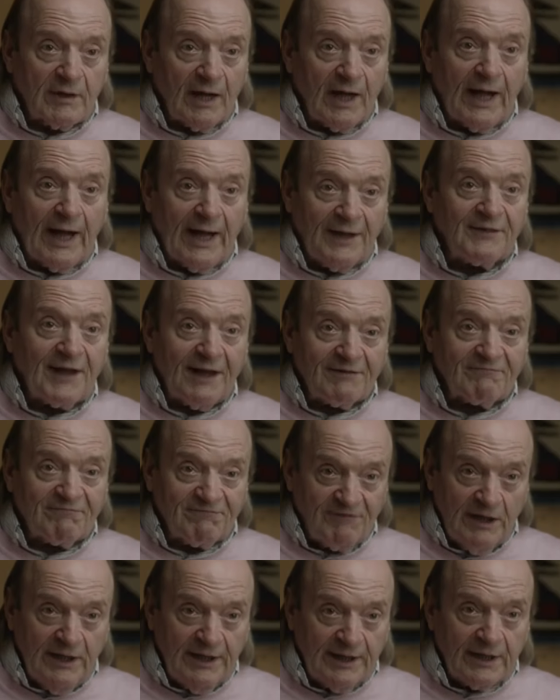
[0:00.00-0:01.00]
I had that
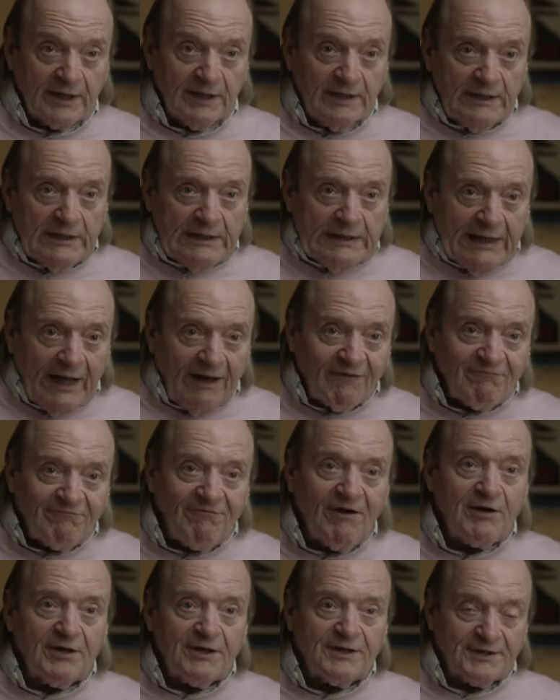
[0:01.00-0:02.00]
feeling, a
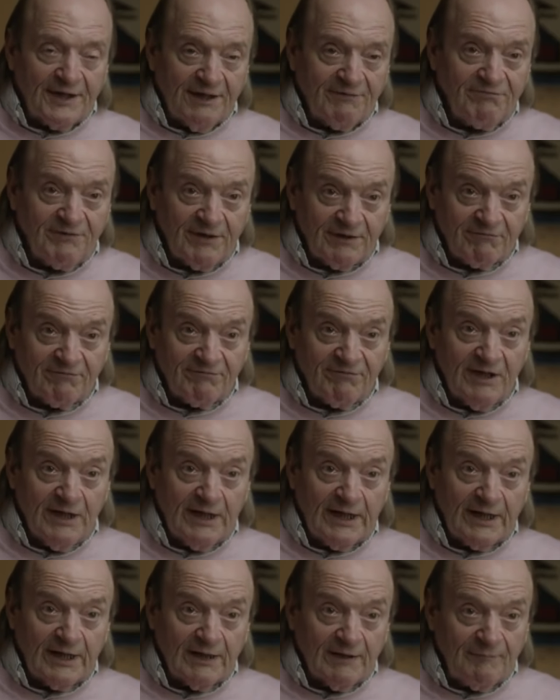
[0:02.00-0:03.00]
very definite
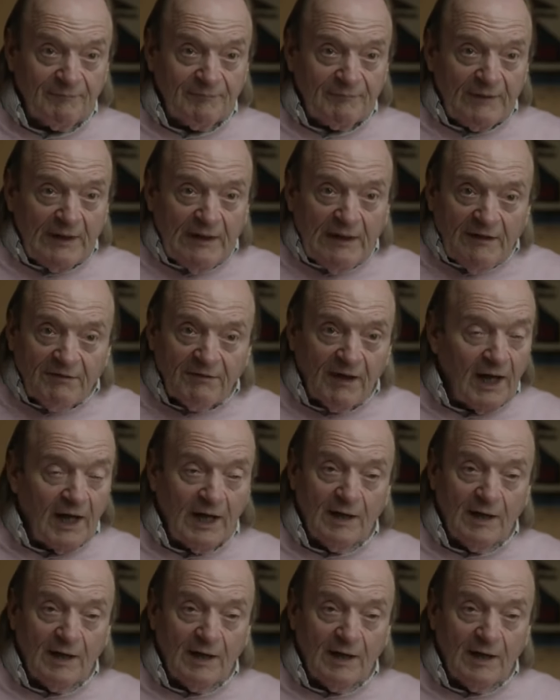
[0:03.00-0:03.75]
feeling, that